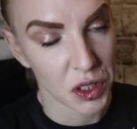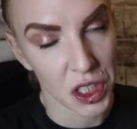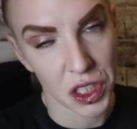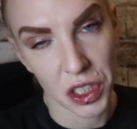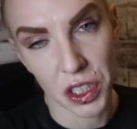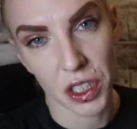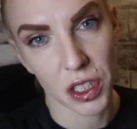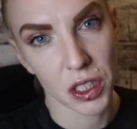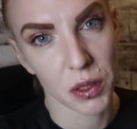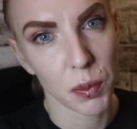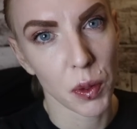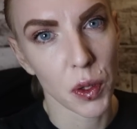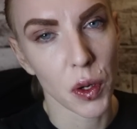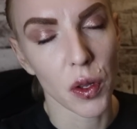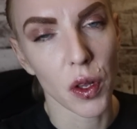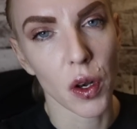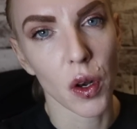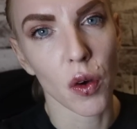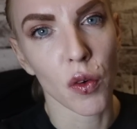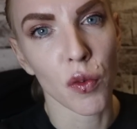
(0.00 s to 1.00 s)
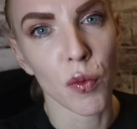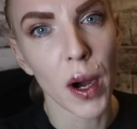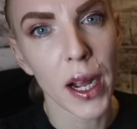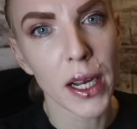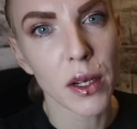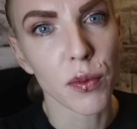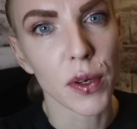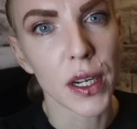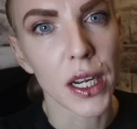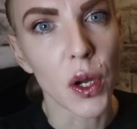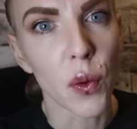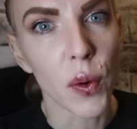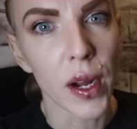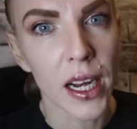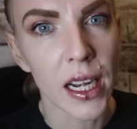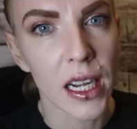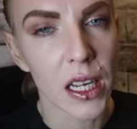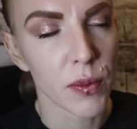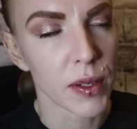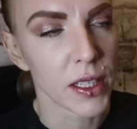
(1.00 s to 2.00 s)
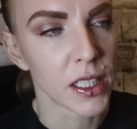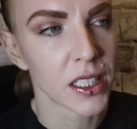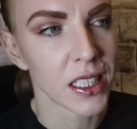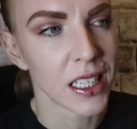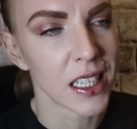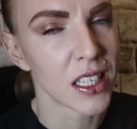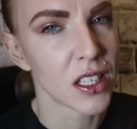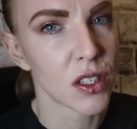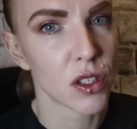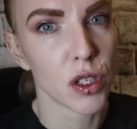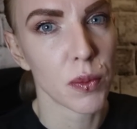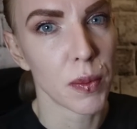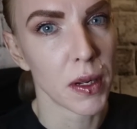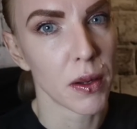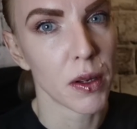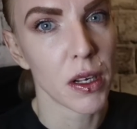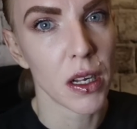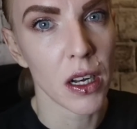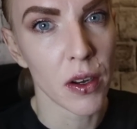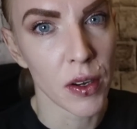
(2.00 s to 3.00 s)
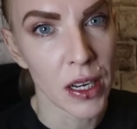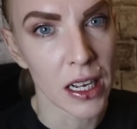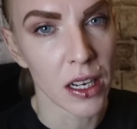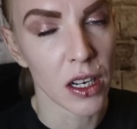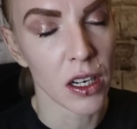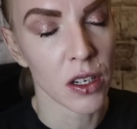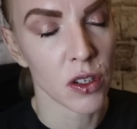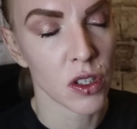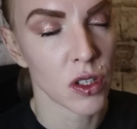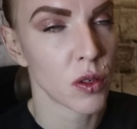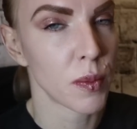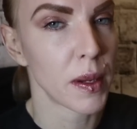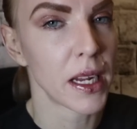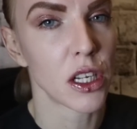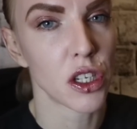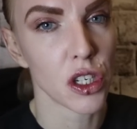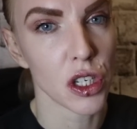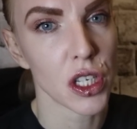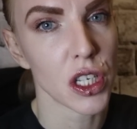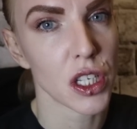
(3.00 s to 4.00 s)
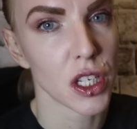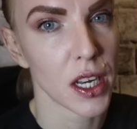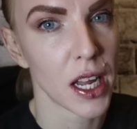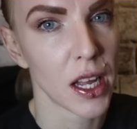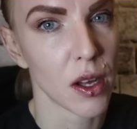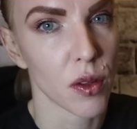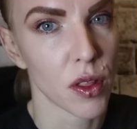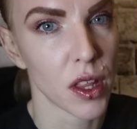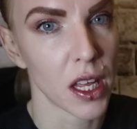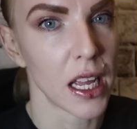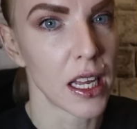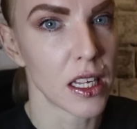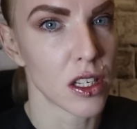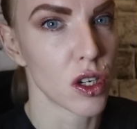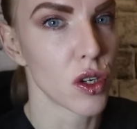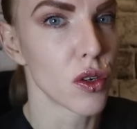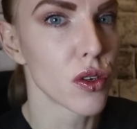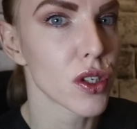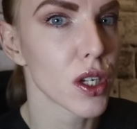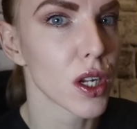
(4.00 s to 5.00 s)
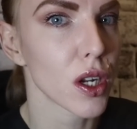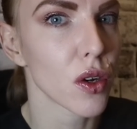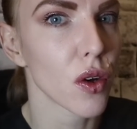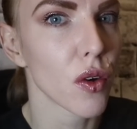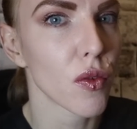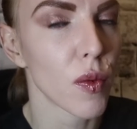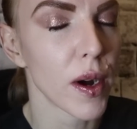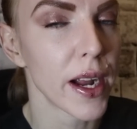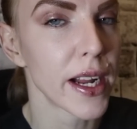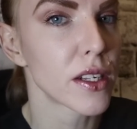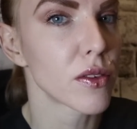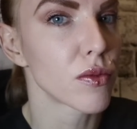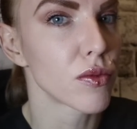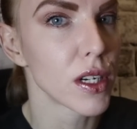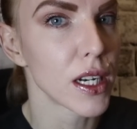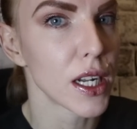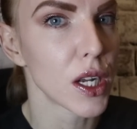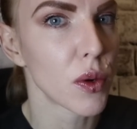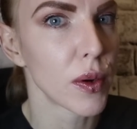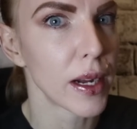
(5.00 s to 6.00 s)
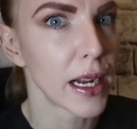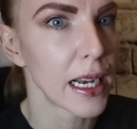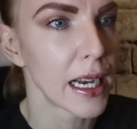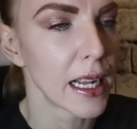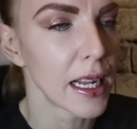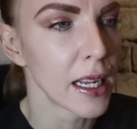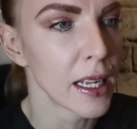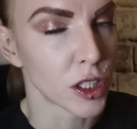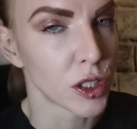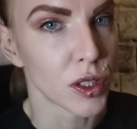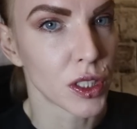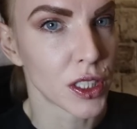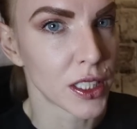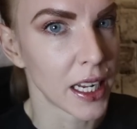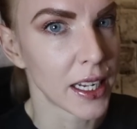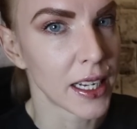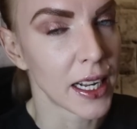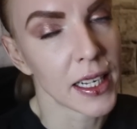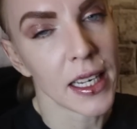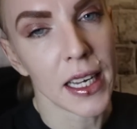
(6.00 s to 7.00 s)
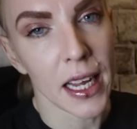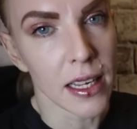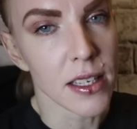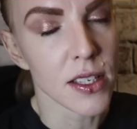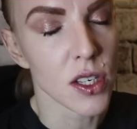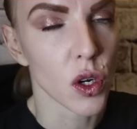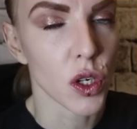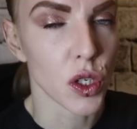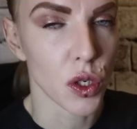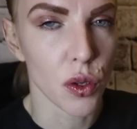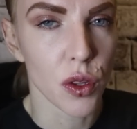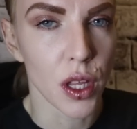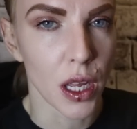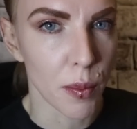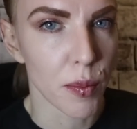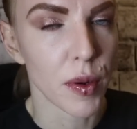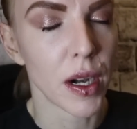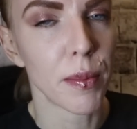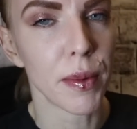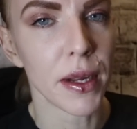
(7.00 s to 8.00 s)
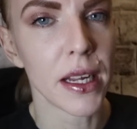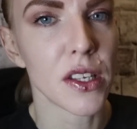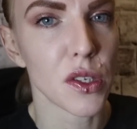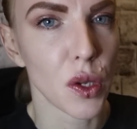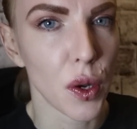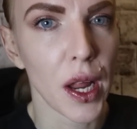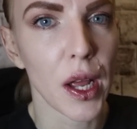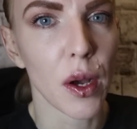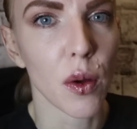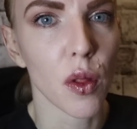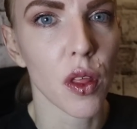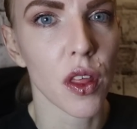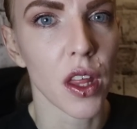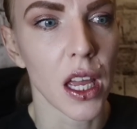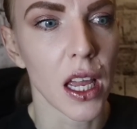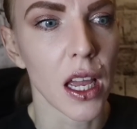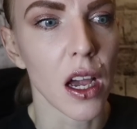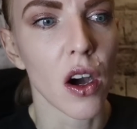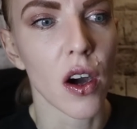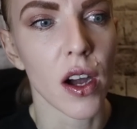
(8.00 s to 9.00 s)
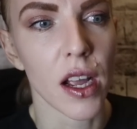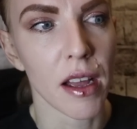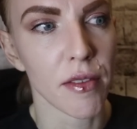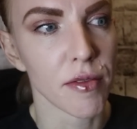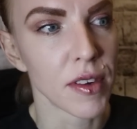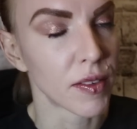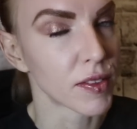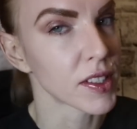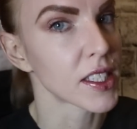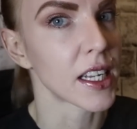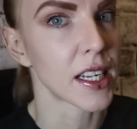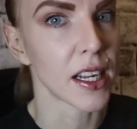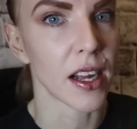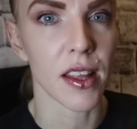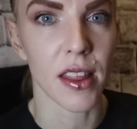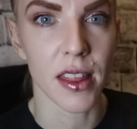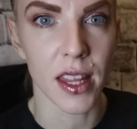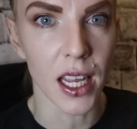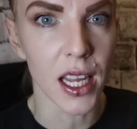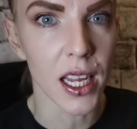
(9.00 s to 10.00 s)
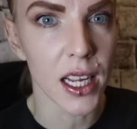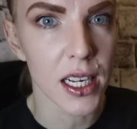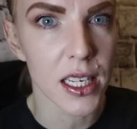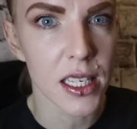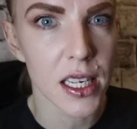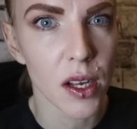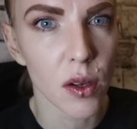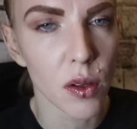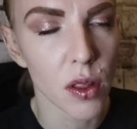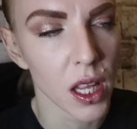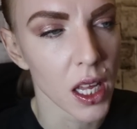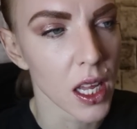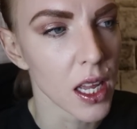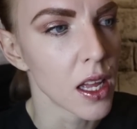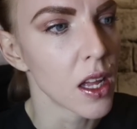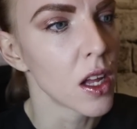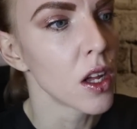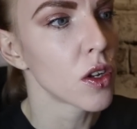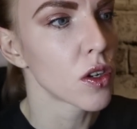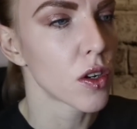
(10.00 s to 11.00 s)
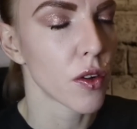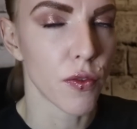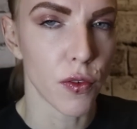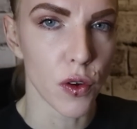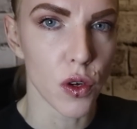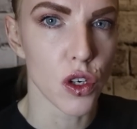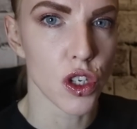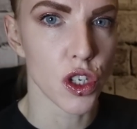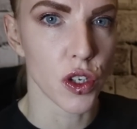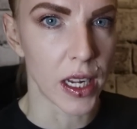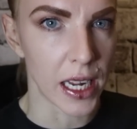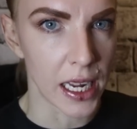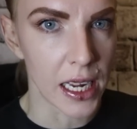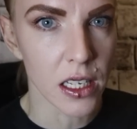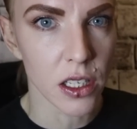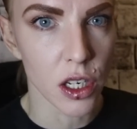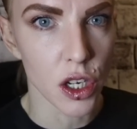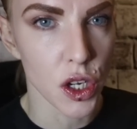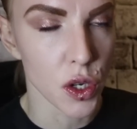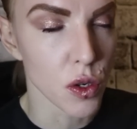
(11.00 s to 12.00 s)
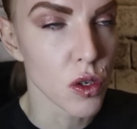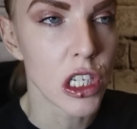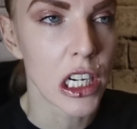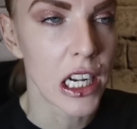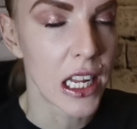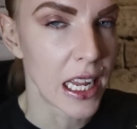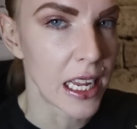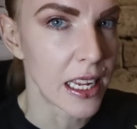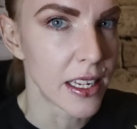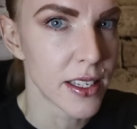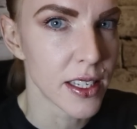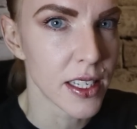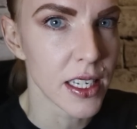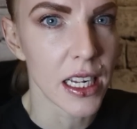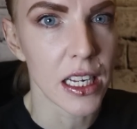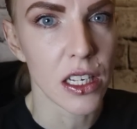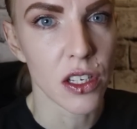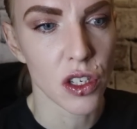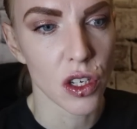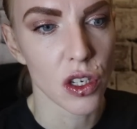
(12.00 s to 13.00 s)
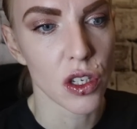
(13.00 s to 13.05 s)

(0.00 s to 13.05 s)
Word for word: she just put on a lot of weight really quickly, which is to me to me just as unhealthy as losing a lot of weight really quickly. I should say that yes, I do think prep is unhealthy. I have never said that I think it is healthy. The food you eat usually is. It's